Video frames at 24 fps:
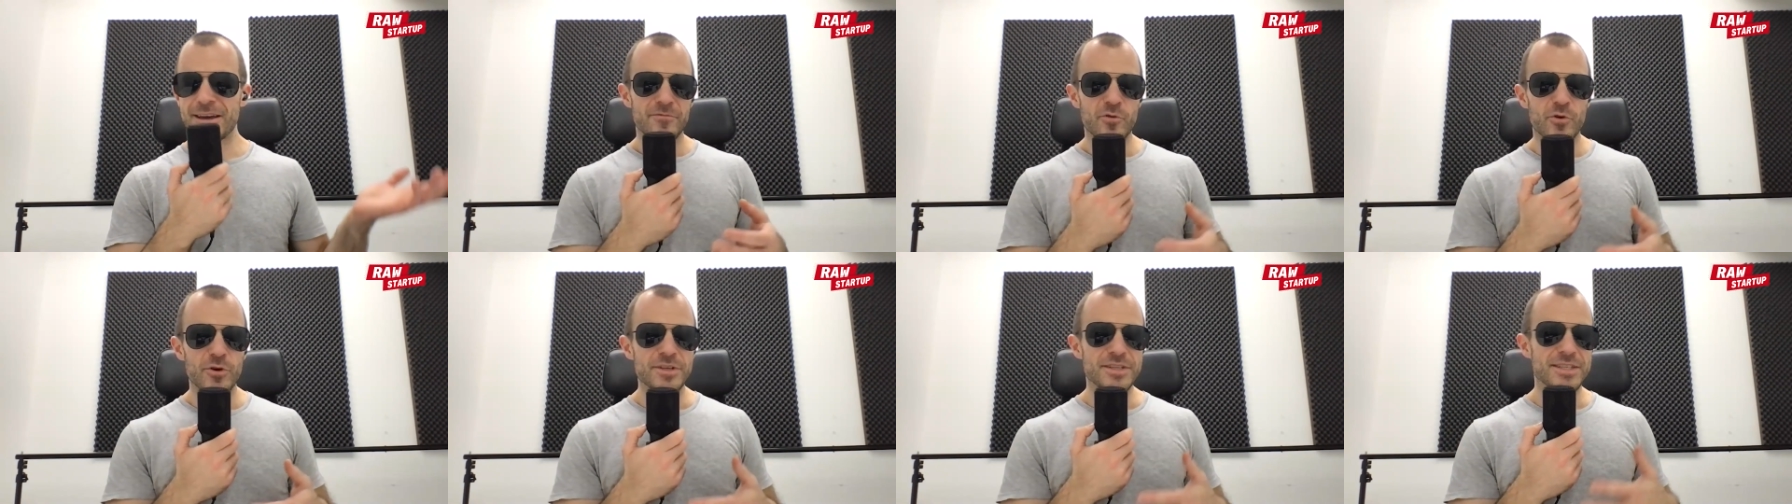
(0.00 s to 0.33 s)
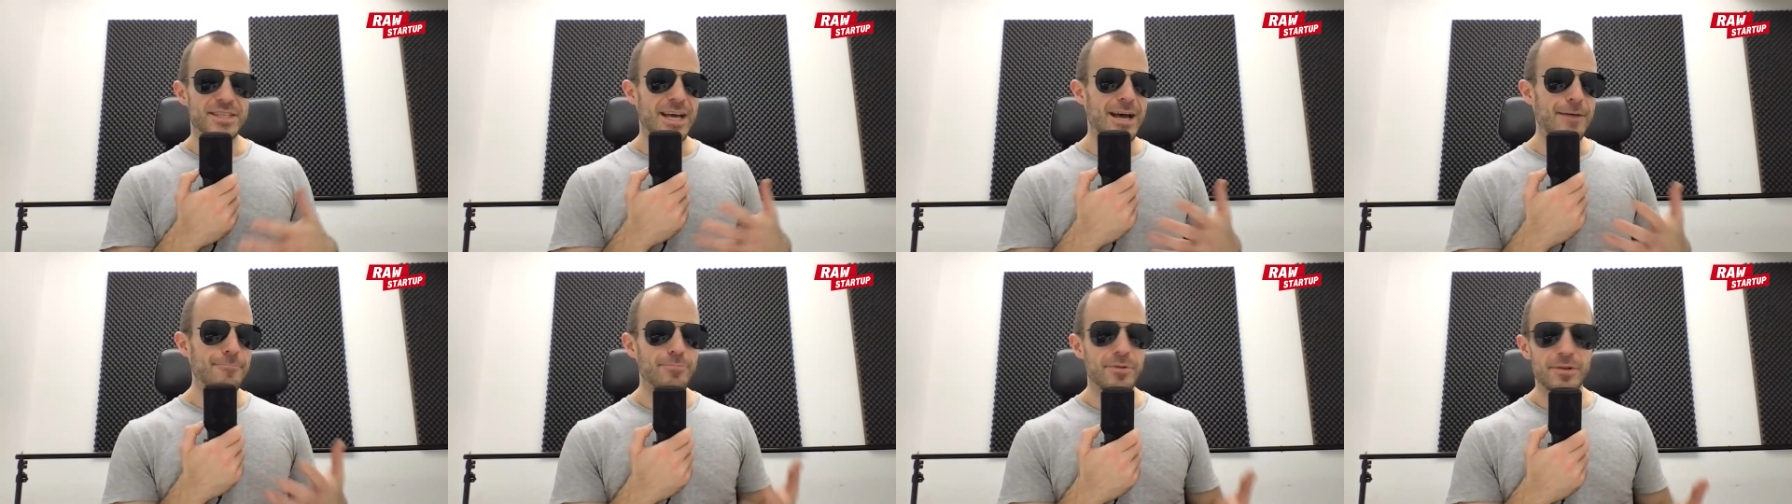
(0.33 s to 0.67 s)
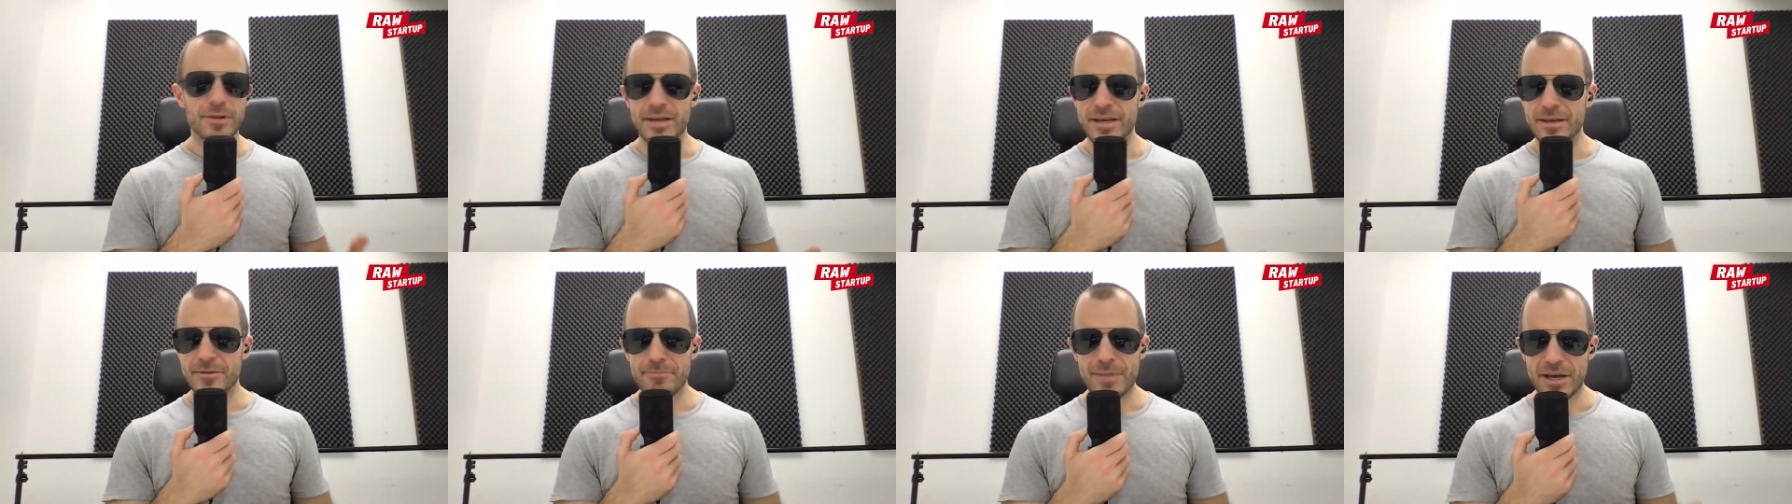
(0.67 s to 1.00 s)
for example,
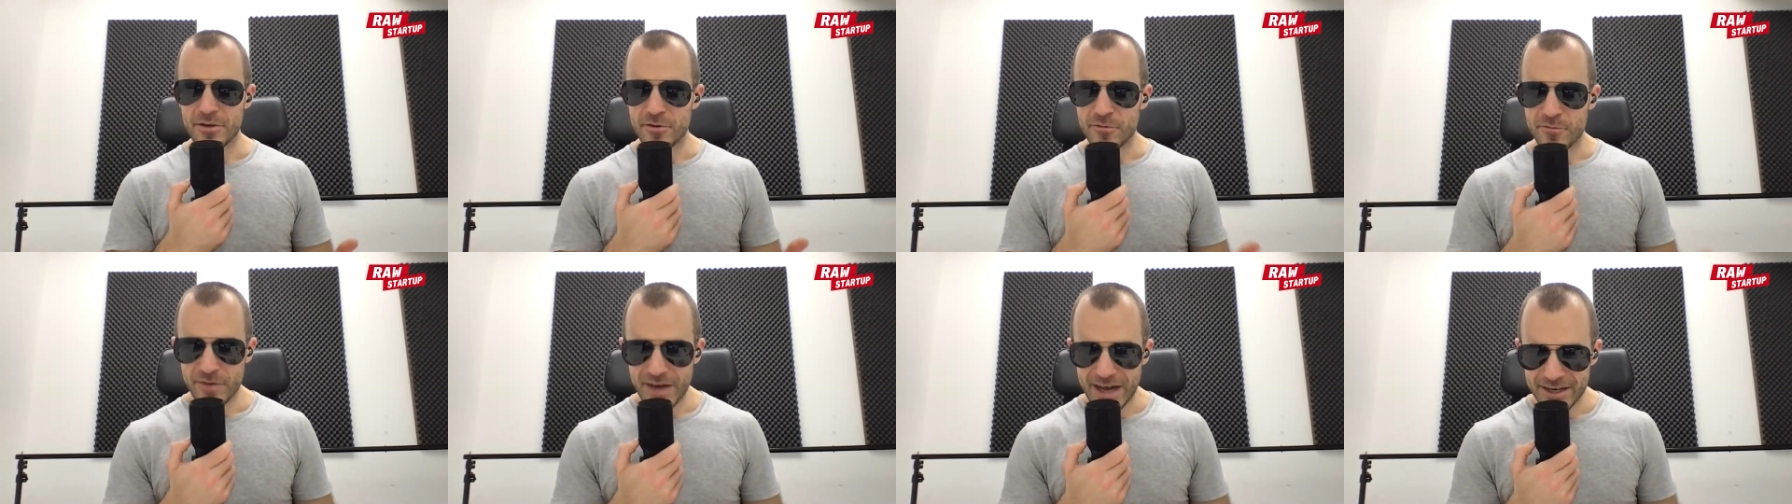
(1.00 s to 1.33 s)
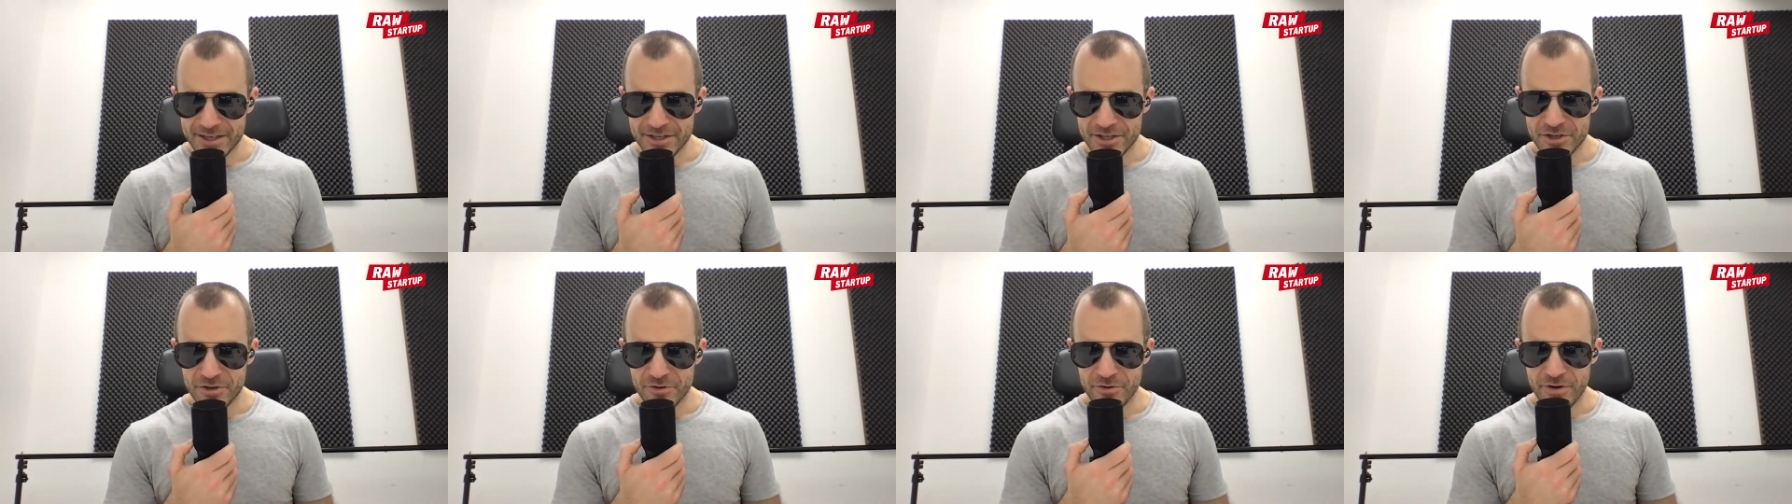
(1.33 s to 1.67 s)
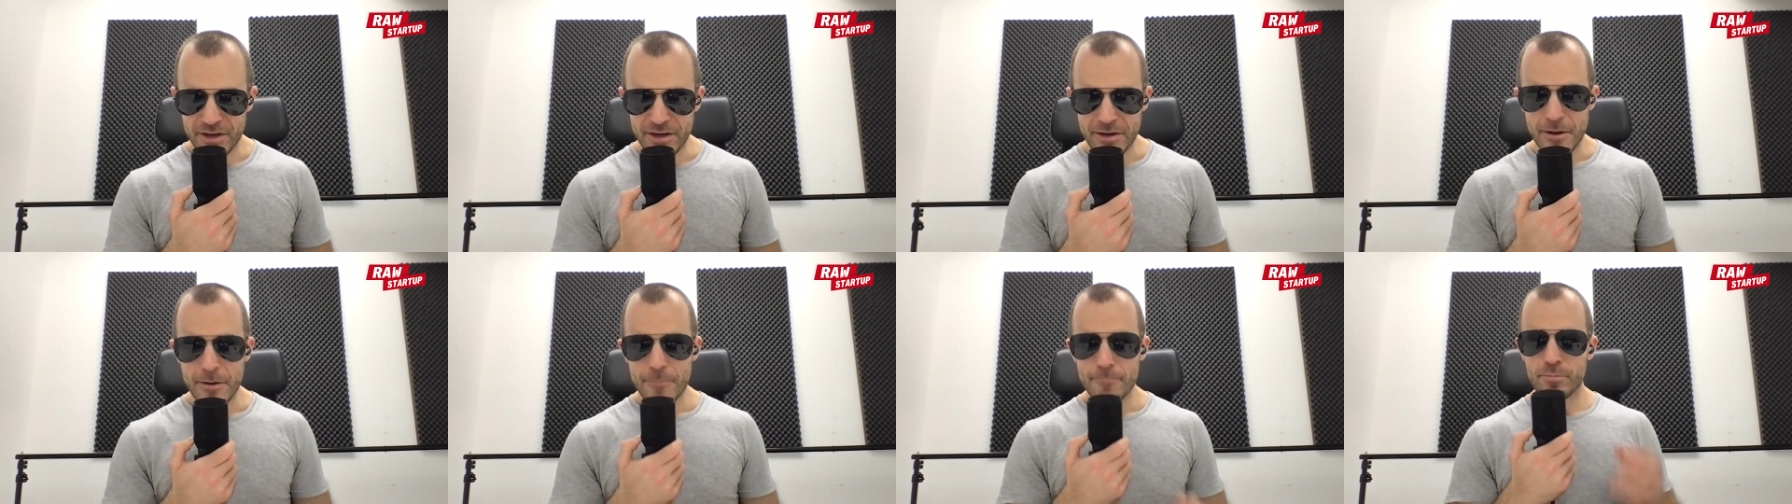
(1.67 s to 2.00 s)
in
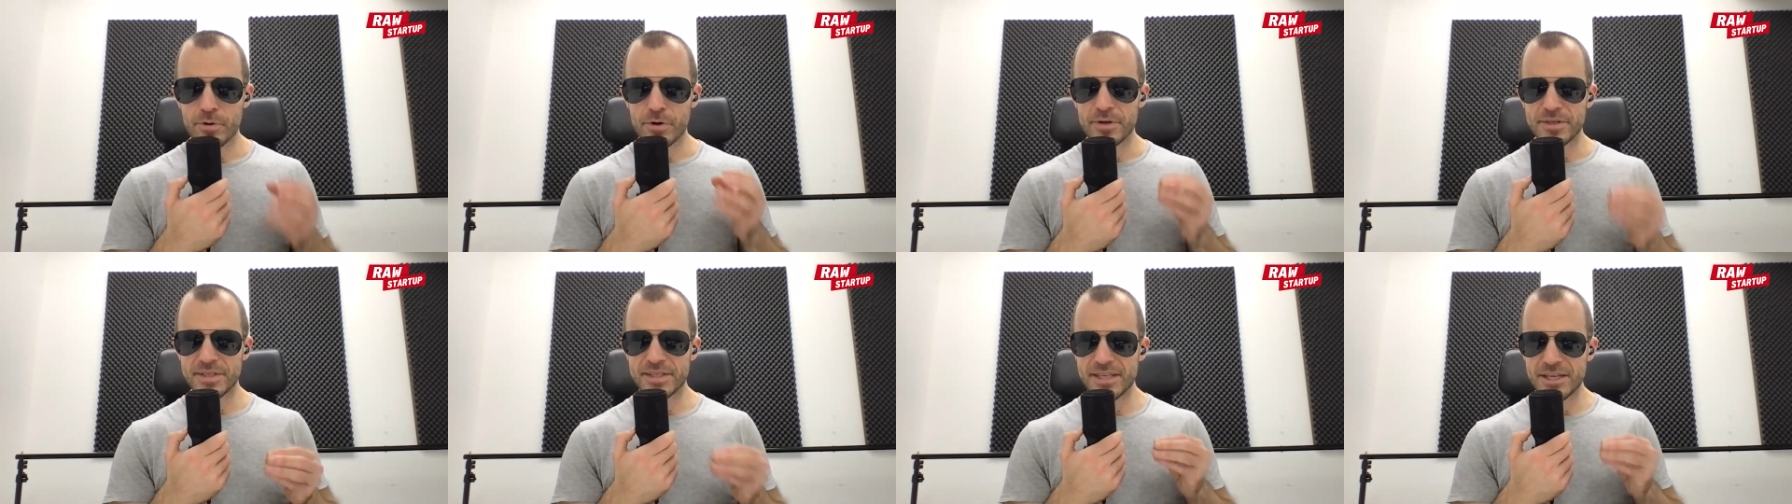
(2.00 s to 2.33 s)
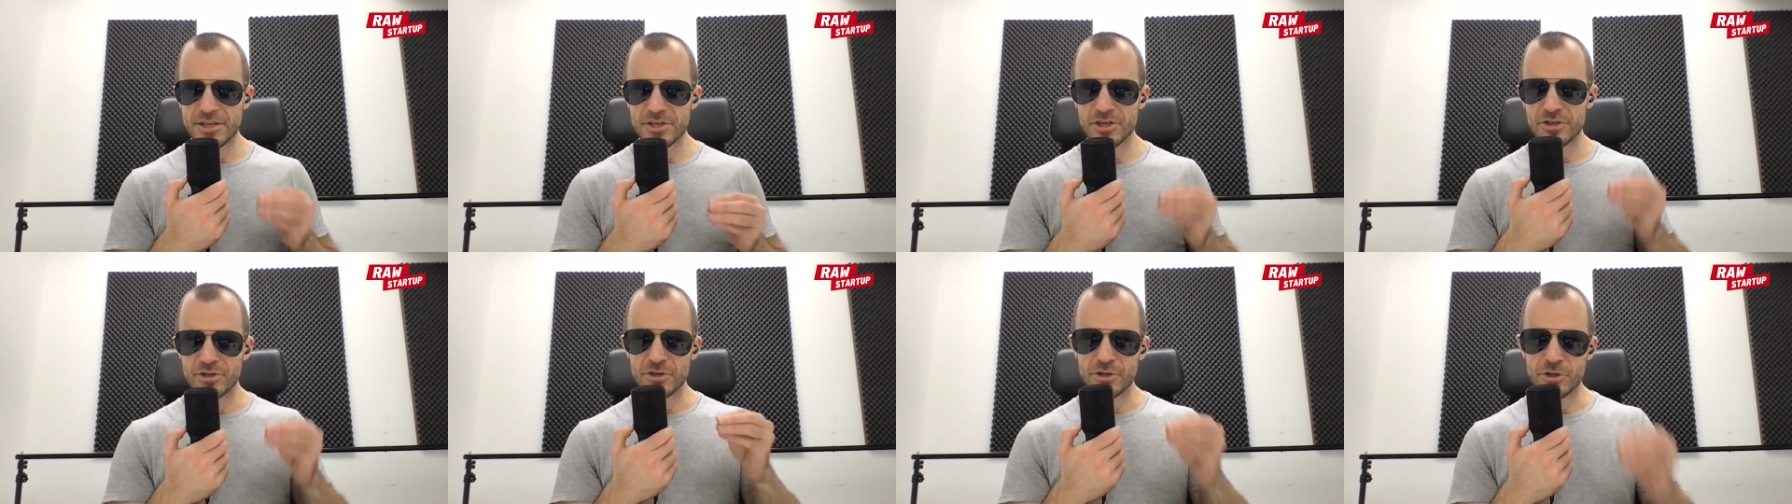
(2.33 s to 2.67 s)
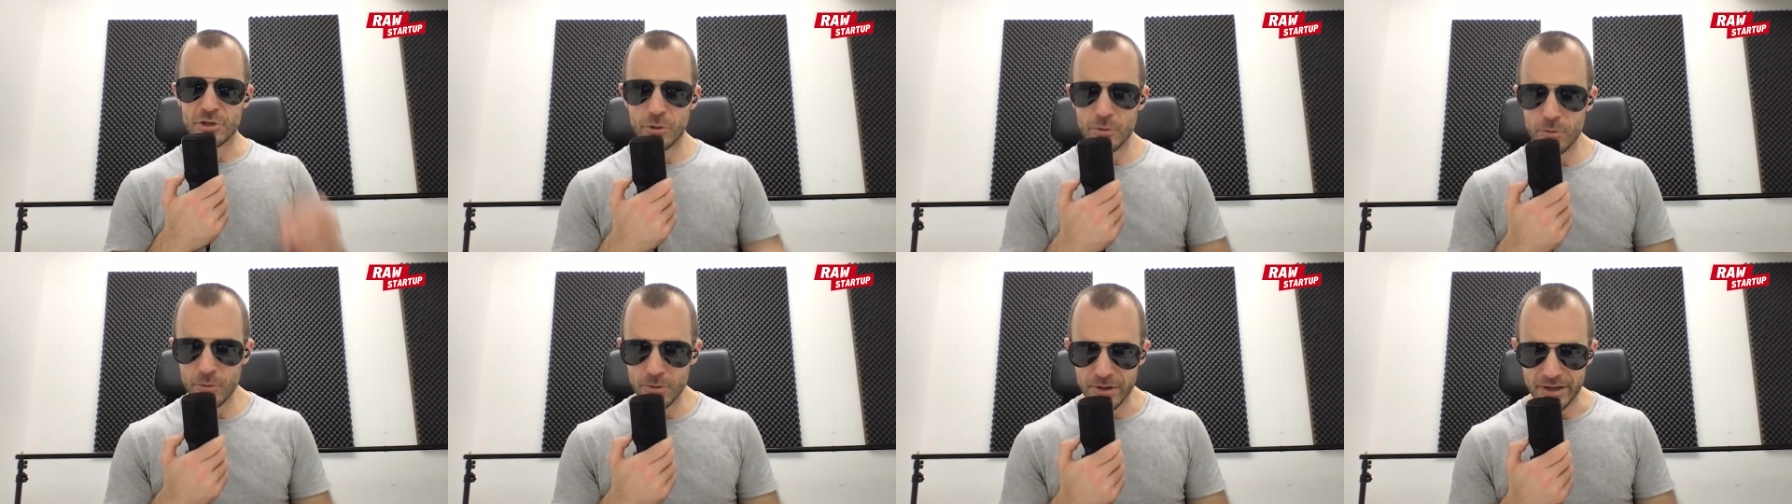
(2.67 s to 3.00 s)
manufacturing, precision
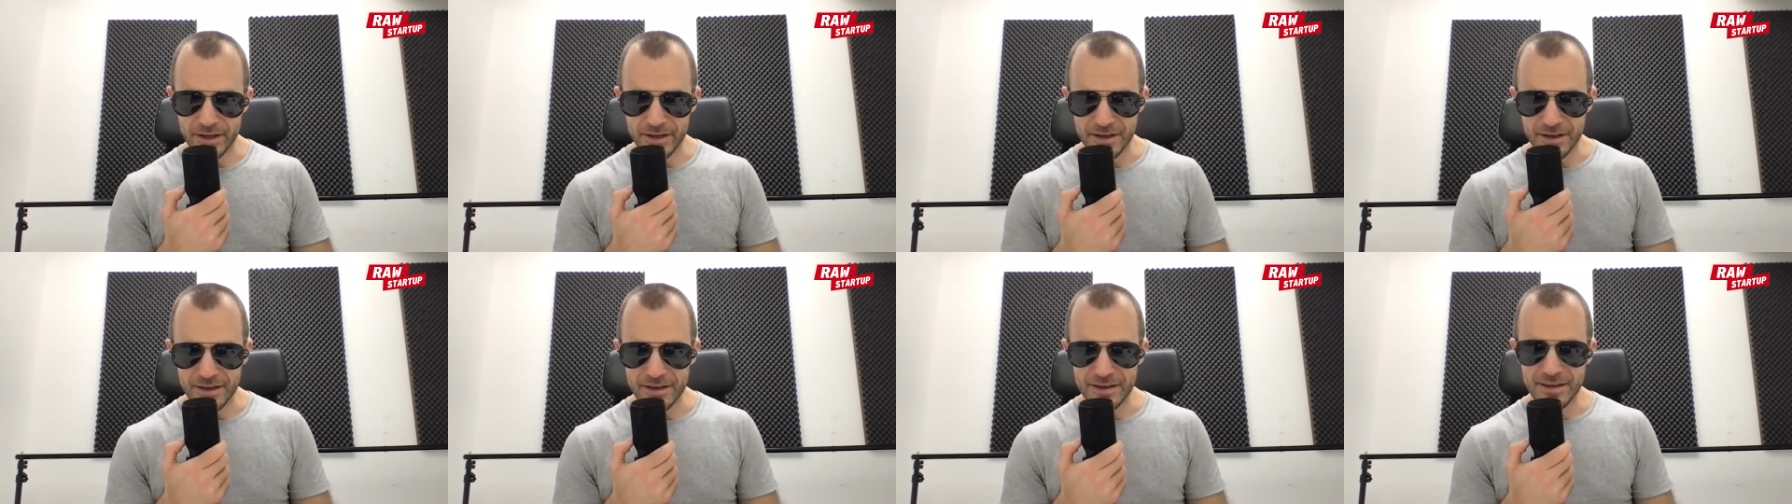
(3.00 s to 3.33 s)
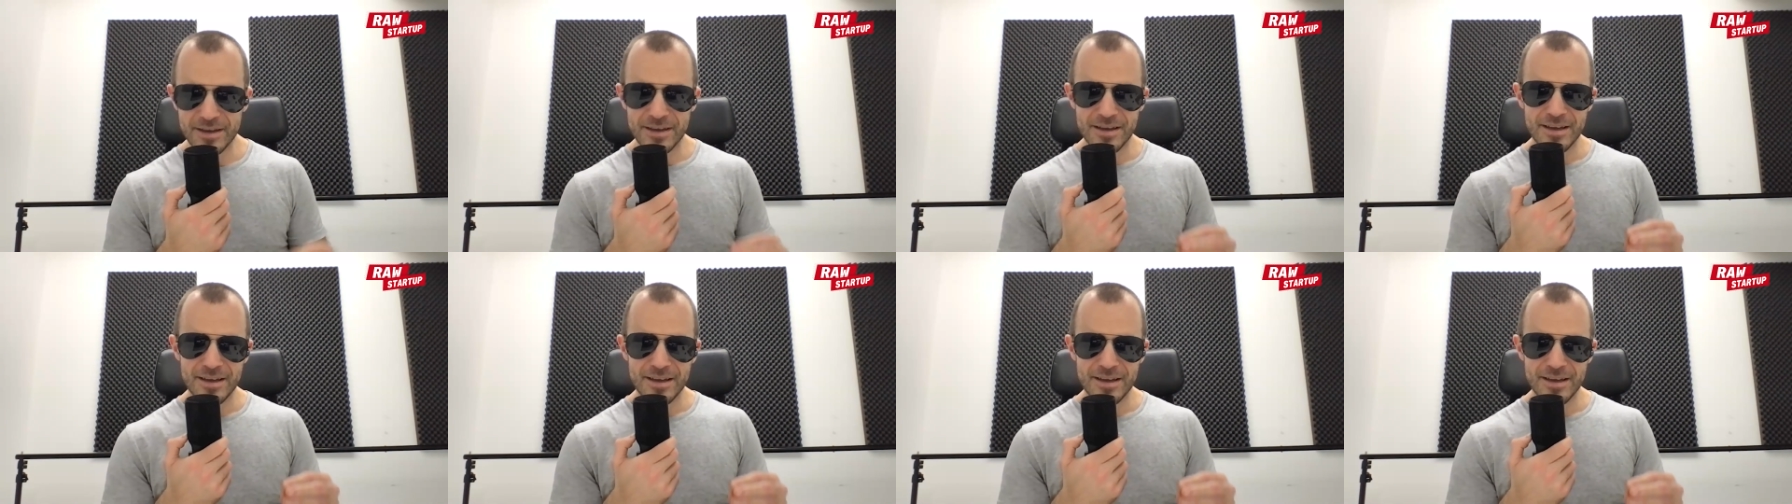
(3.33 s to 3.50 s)
tooling